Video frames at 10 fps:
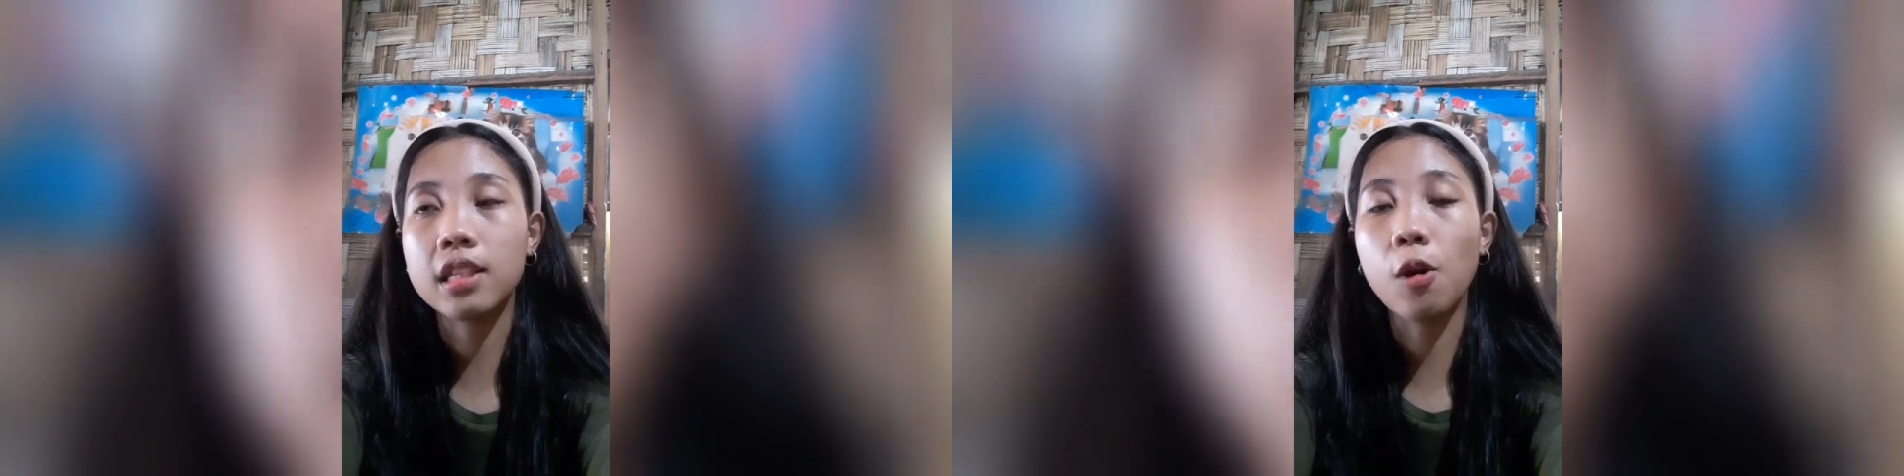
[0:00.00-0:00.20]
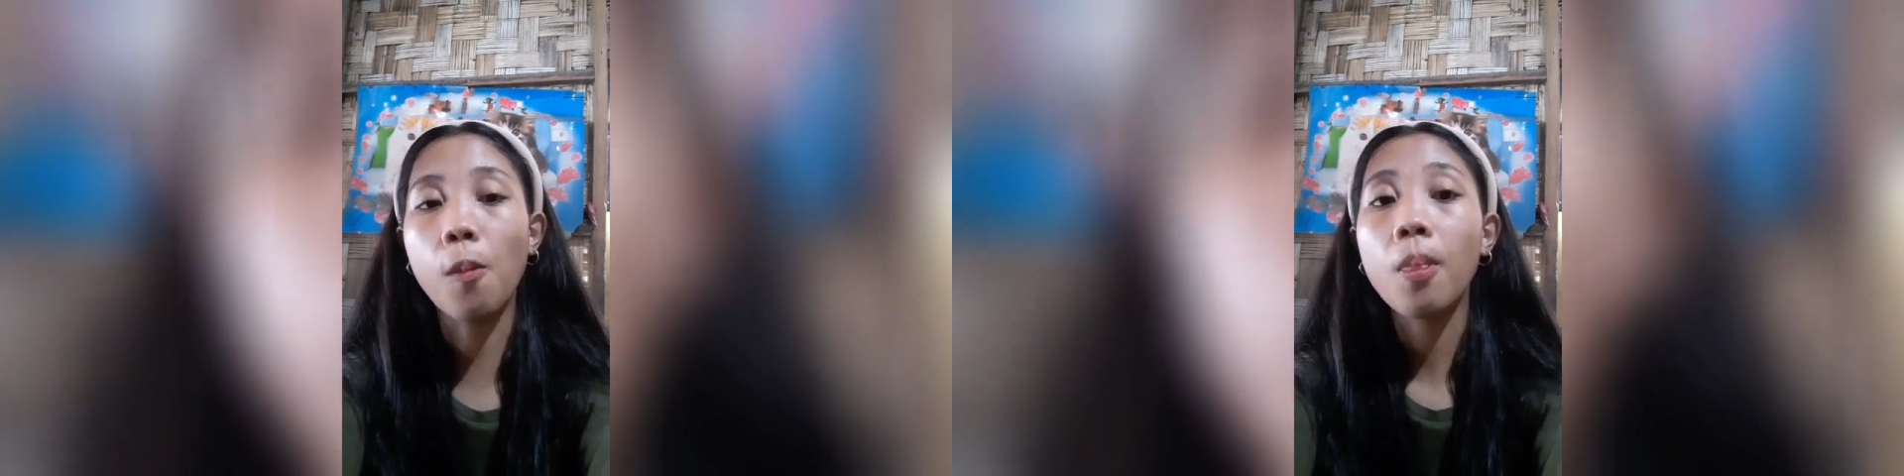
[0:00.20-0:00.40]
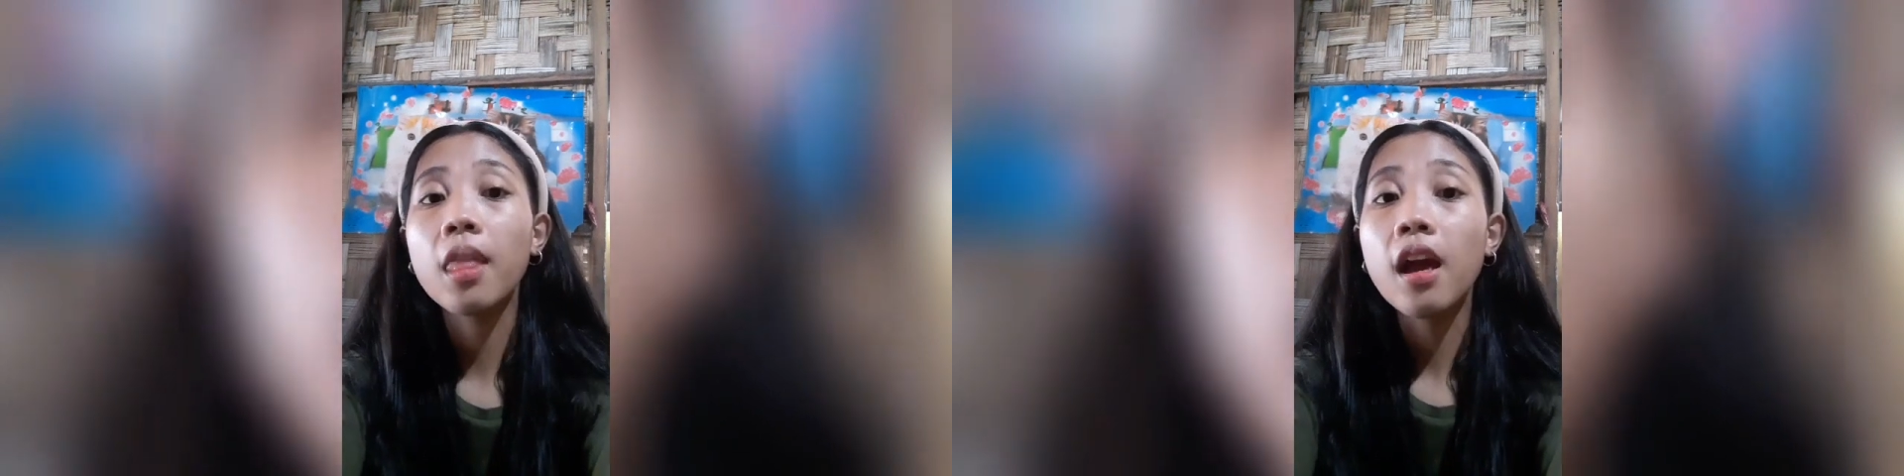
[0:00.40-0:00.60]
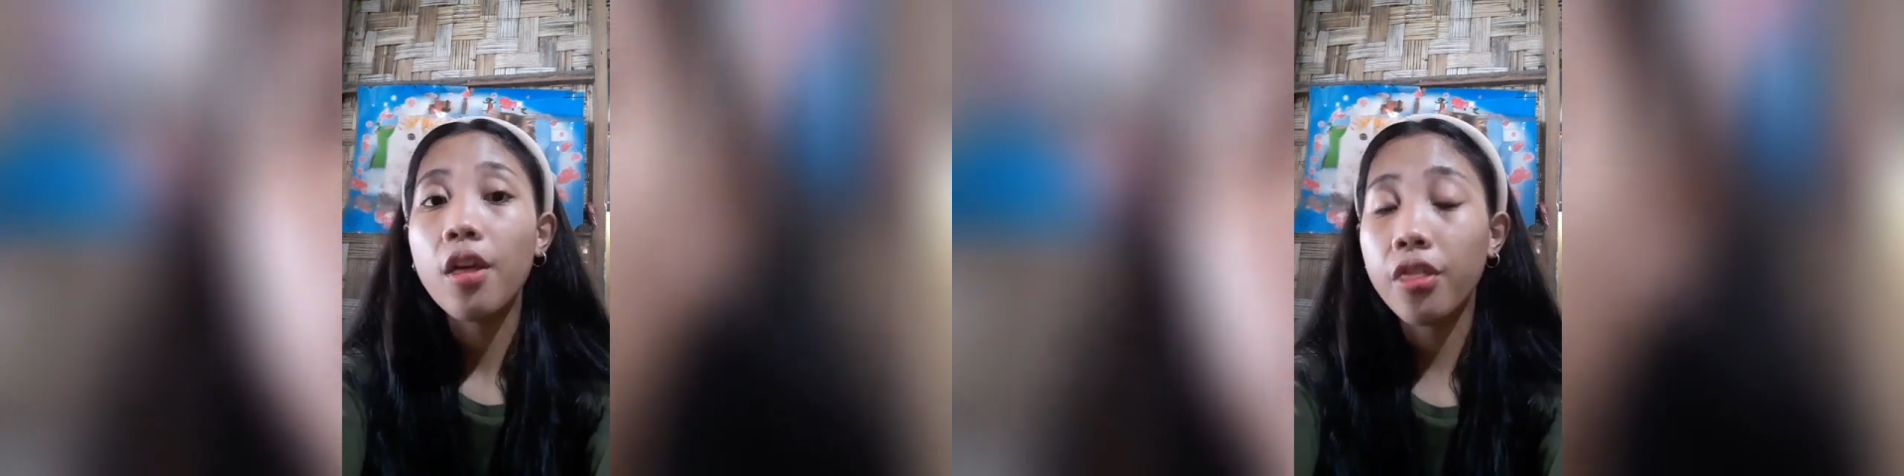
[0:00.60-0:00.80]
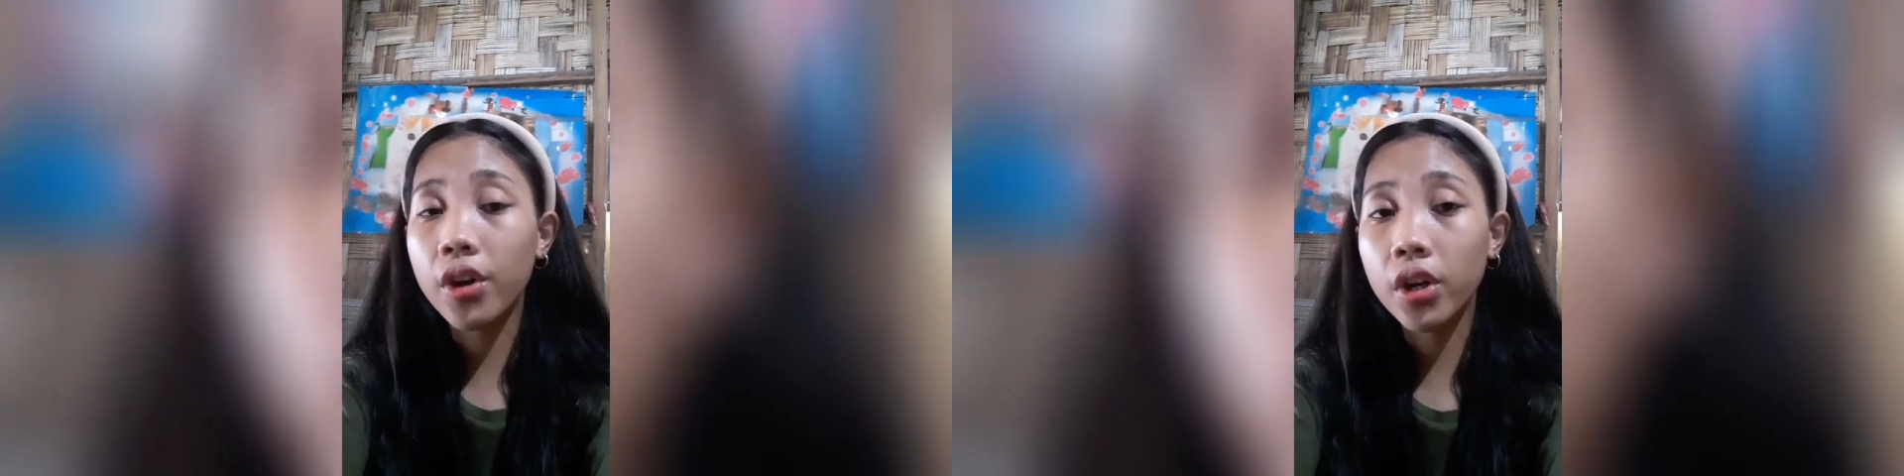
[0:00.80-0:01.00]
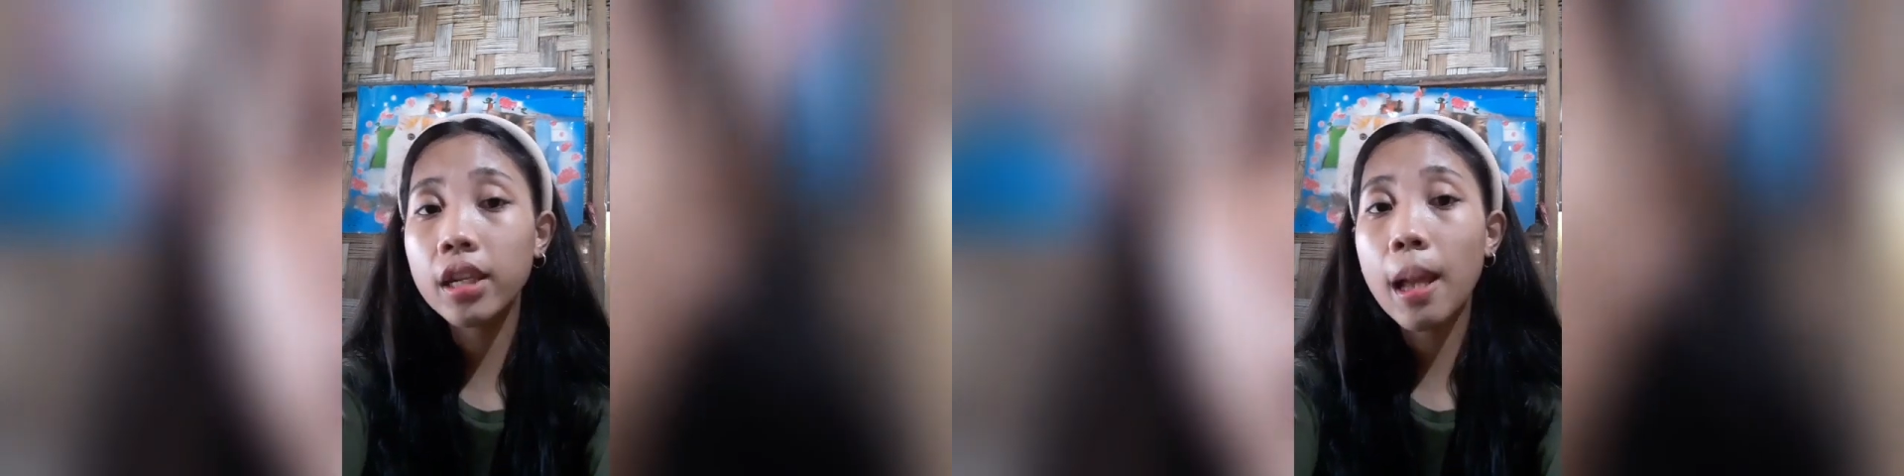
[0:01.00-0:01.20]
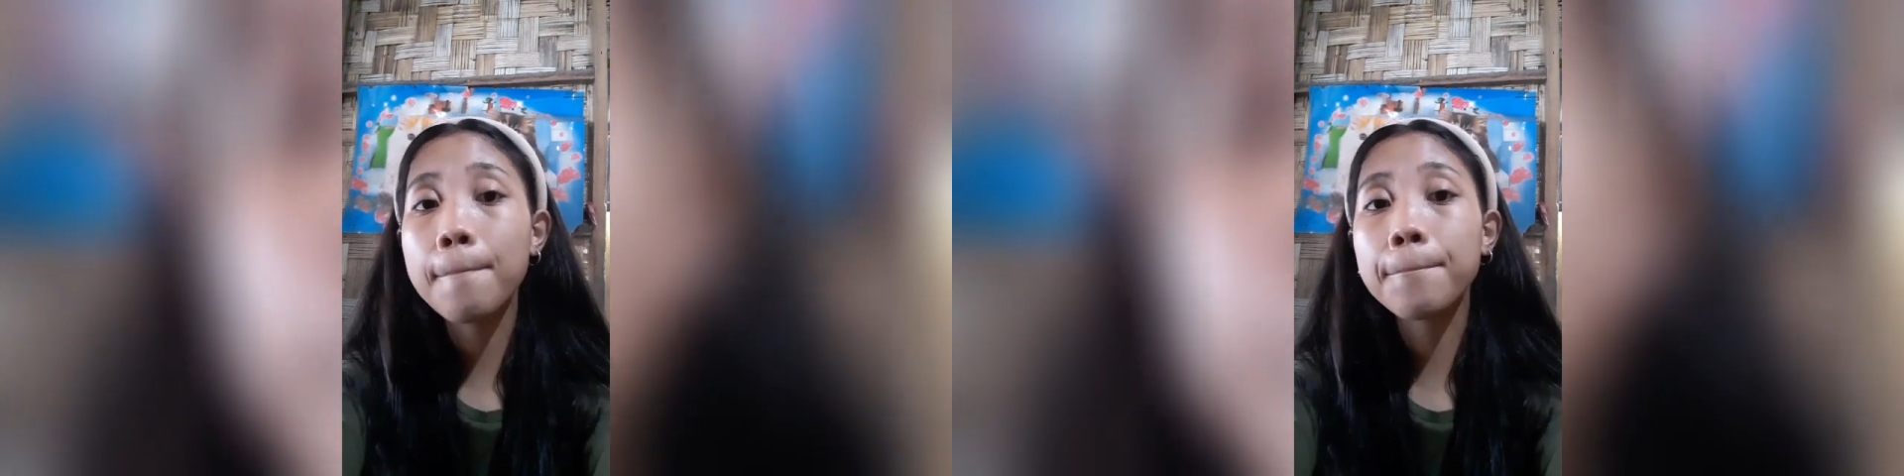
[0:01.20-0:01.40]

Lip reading: So third,